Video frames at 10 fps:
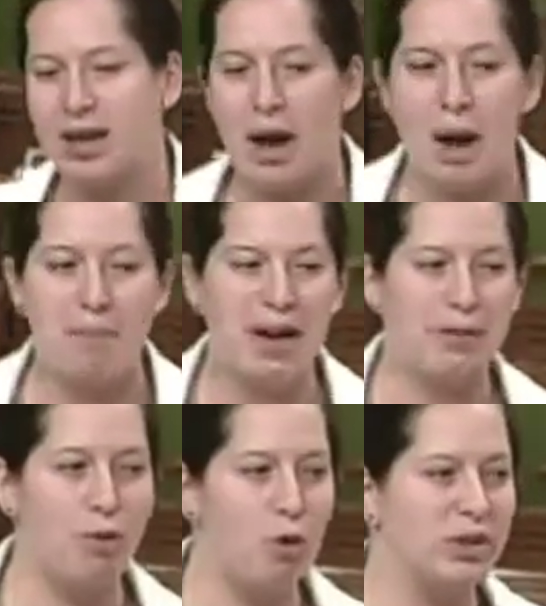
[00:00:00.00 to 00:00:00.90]

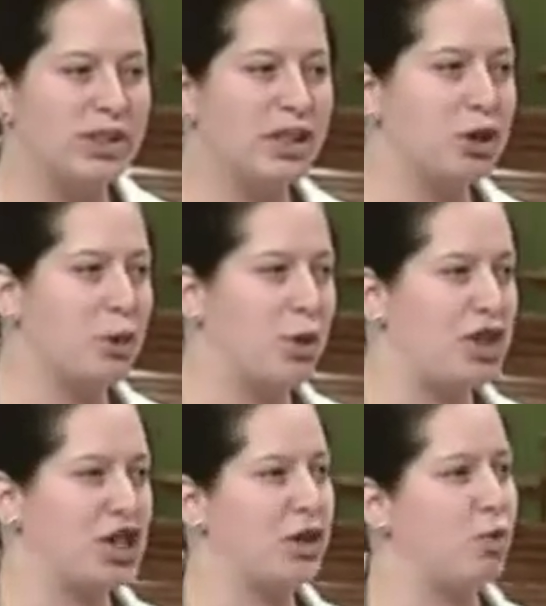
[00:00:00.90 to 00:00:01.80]
terrorist use of these
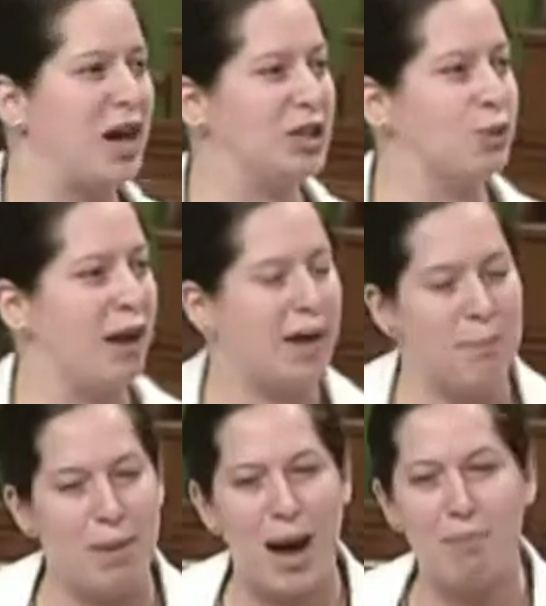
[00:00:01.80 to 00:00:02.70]
materials,
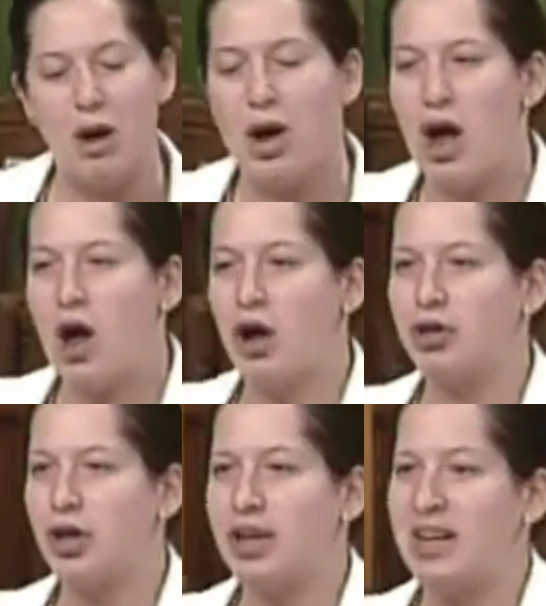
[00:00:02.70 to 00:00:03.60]
but the
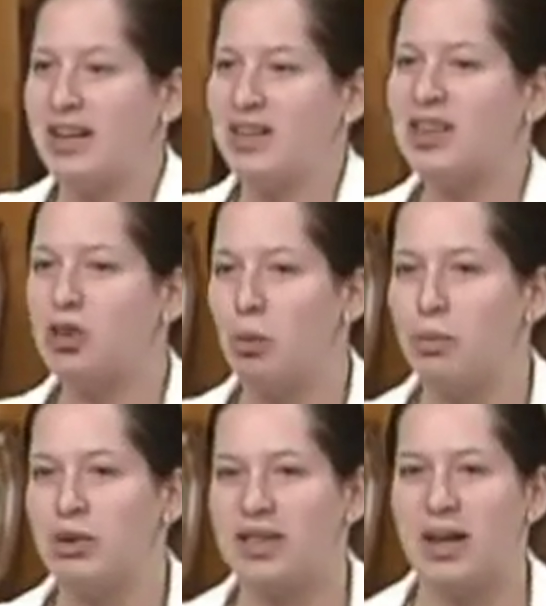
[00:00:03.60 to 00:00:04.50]
bill
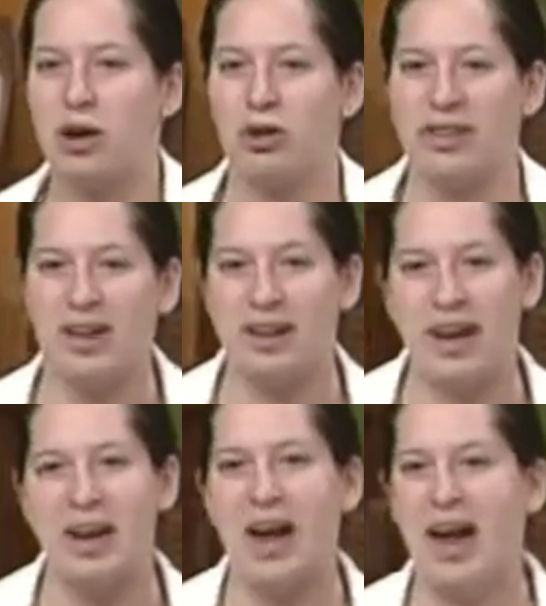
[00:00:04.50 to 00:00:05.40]
also
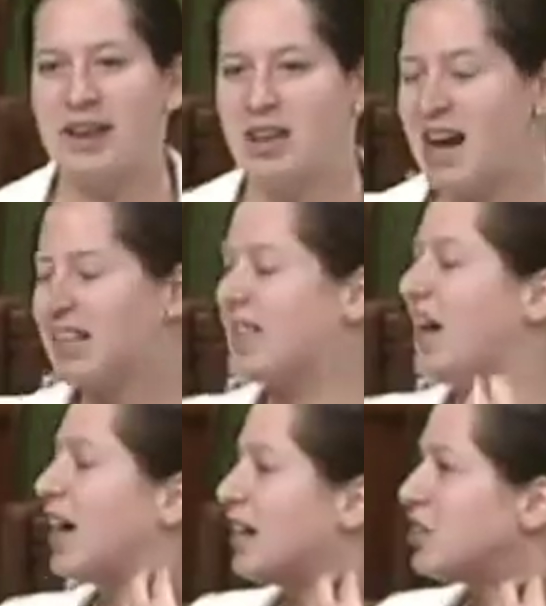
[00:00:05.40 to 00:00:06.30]
has to
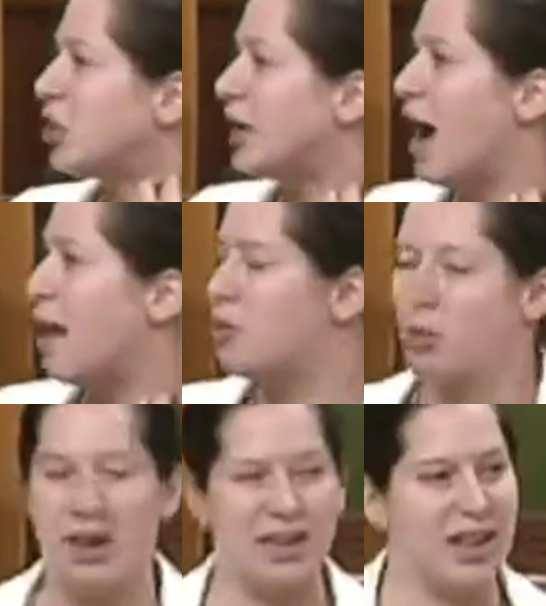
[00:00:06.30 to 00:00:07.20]

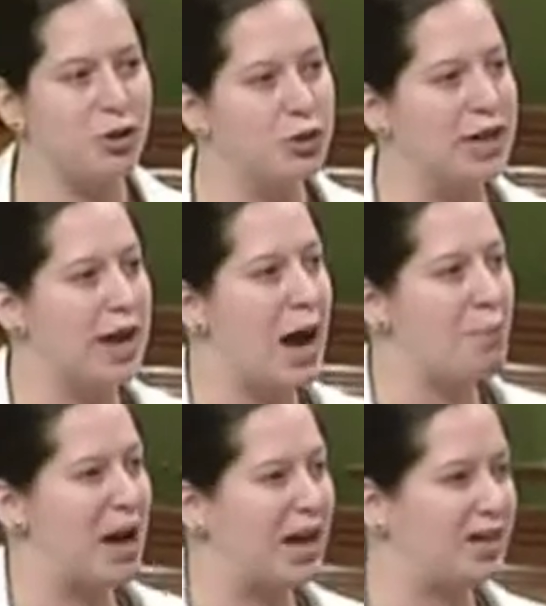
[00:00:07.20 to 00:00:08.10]
allow
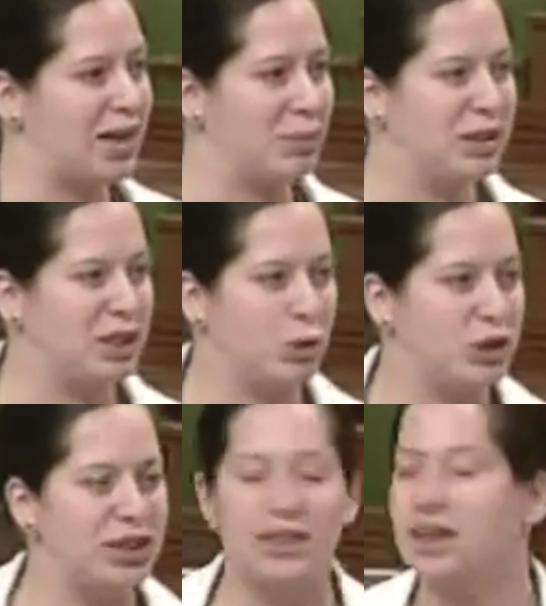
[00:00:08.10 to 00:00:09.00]
reasonable access to
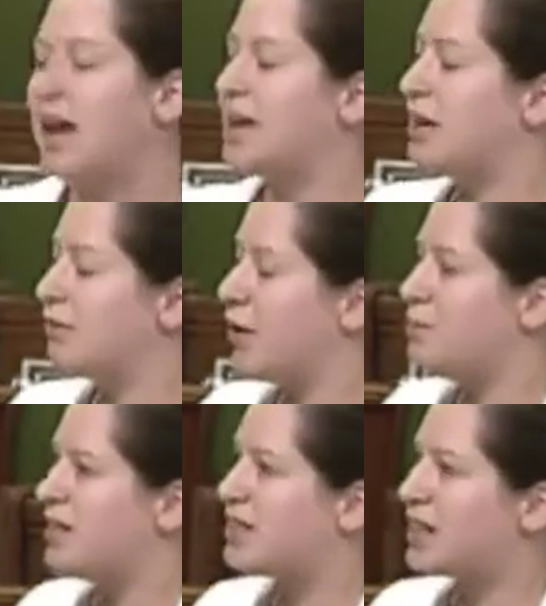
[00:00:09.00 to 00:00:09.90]
nuclear
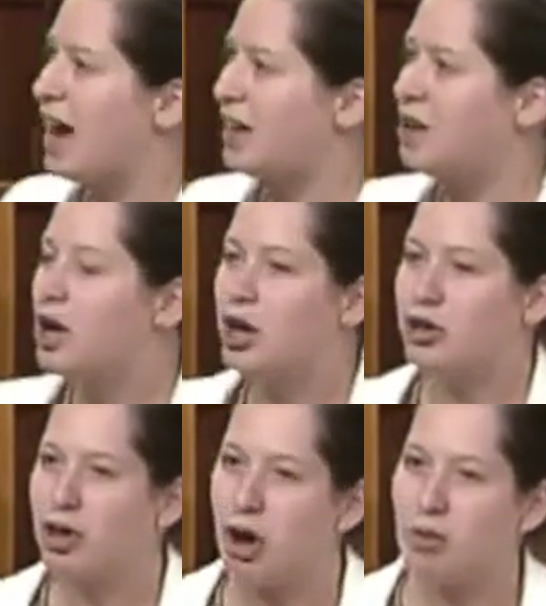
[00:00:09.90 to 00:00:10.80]
materials
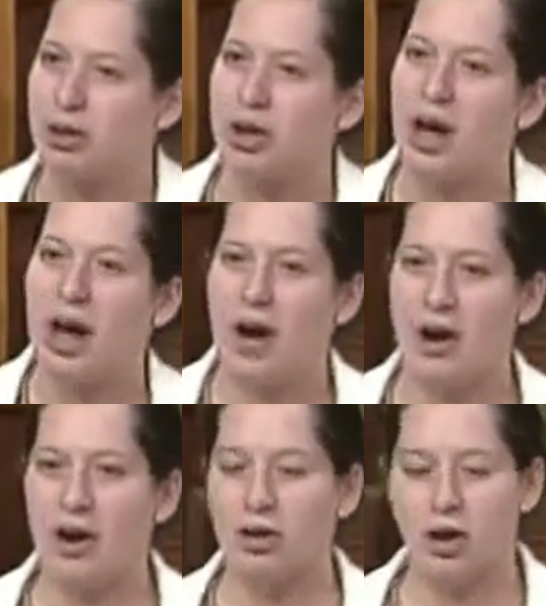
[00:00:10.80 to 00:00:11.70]
used for medical
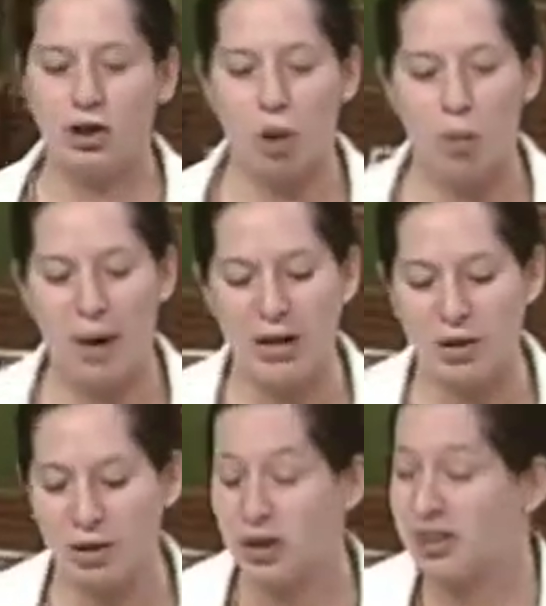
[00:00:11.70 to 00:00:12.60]
purposes, for
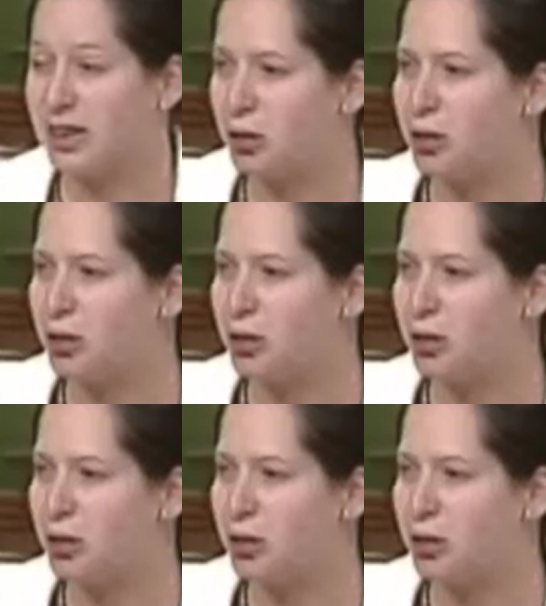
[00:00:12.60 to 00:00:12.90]
instance.